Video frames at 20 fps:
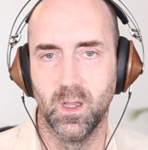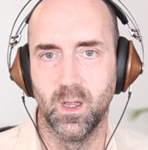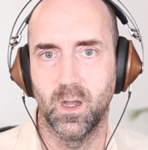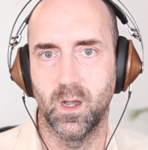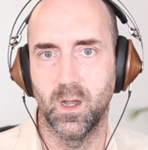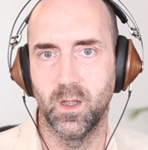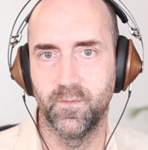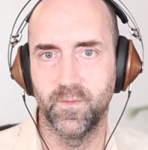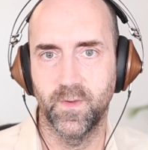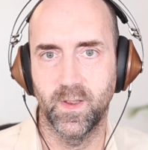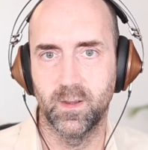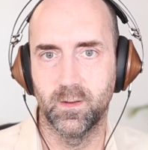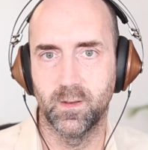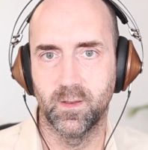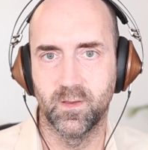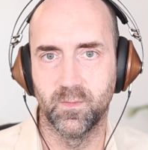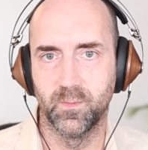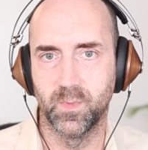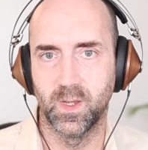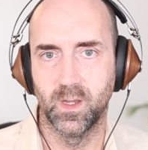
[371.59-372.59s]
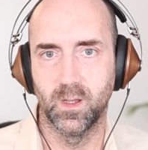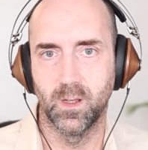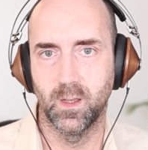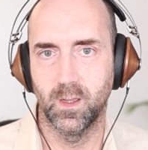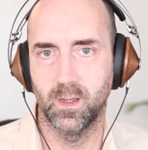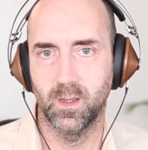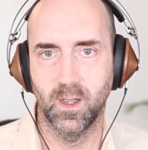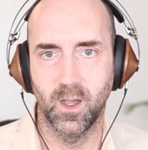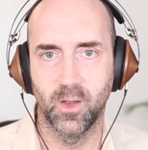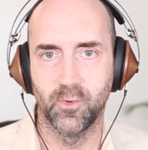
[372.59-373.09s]
I found it to be
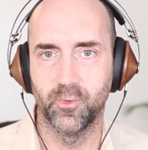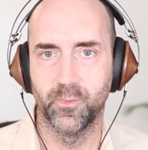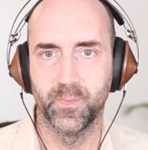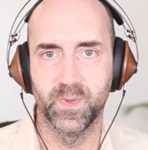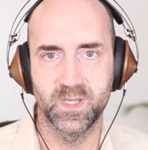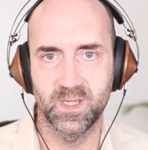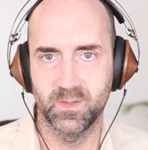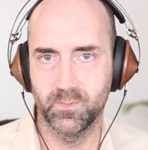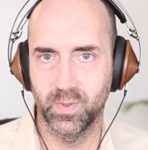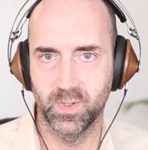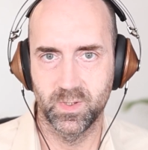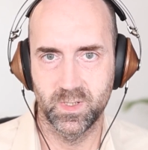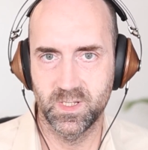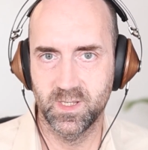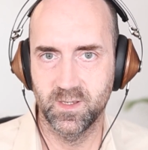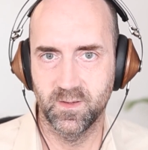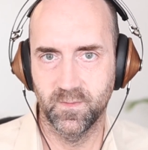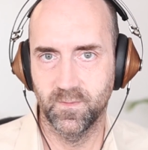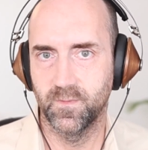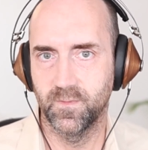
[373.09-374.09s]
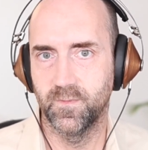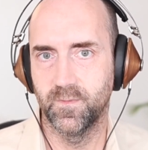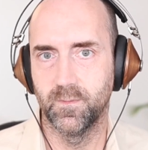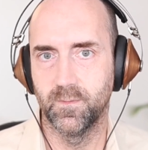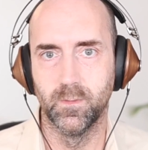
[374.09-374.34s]
like 100% positive,